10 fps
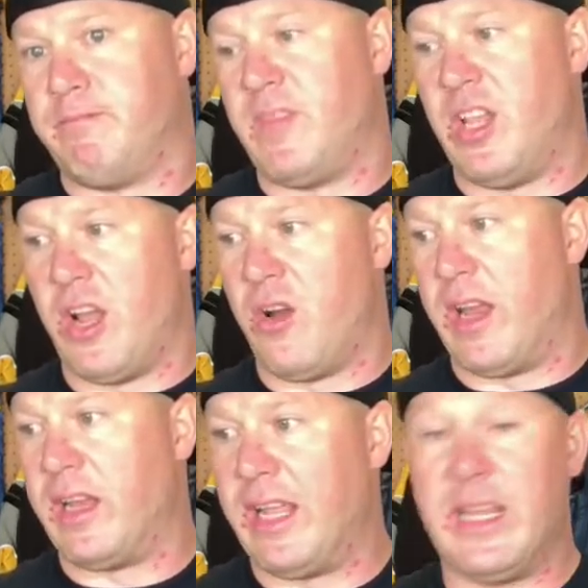You know,
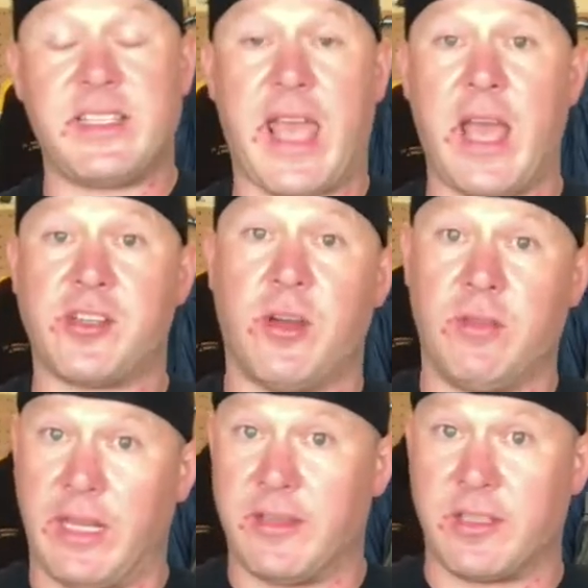and it is cash
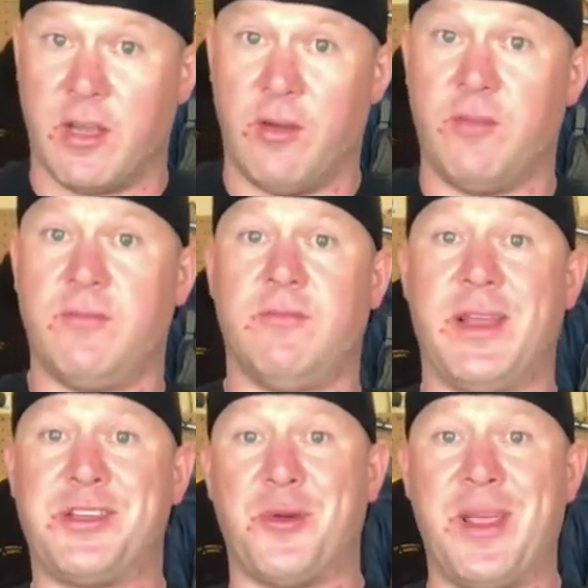only, so
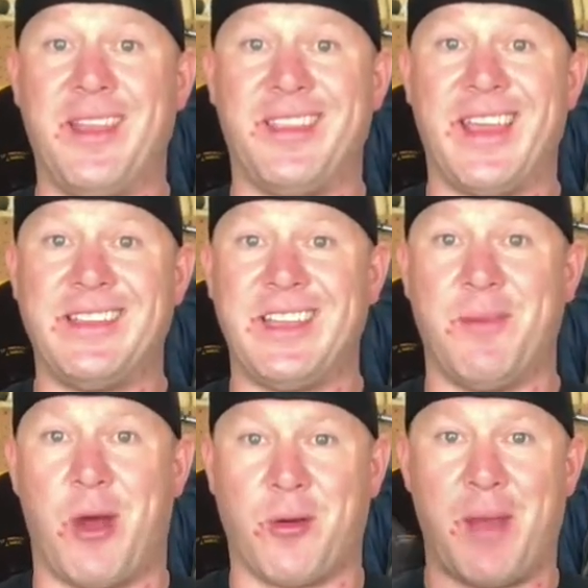make sure we hit the
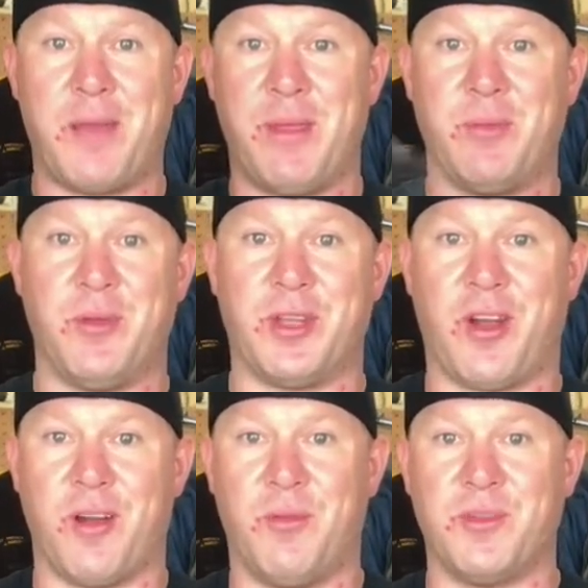ATM. I'll remind people in the
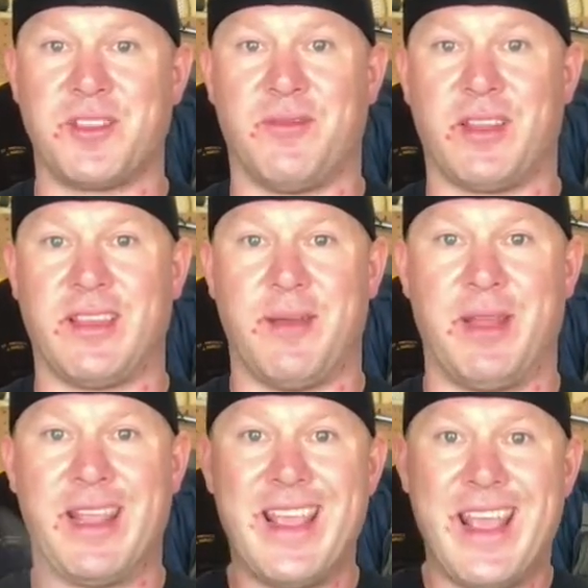carpool and stuff like that,
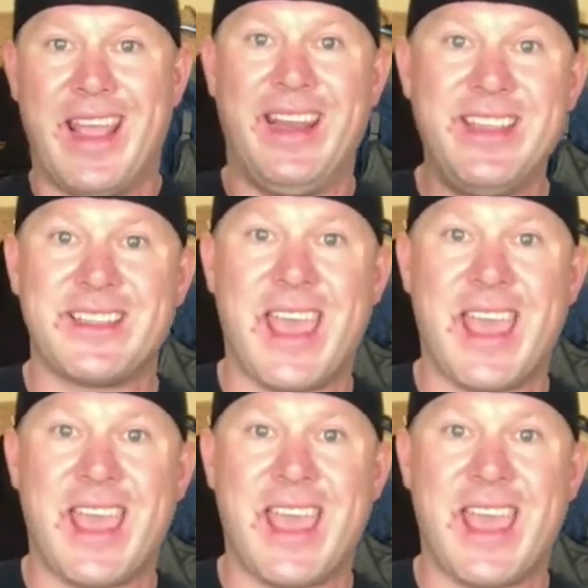but it is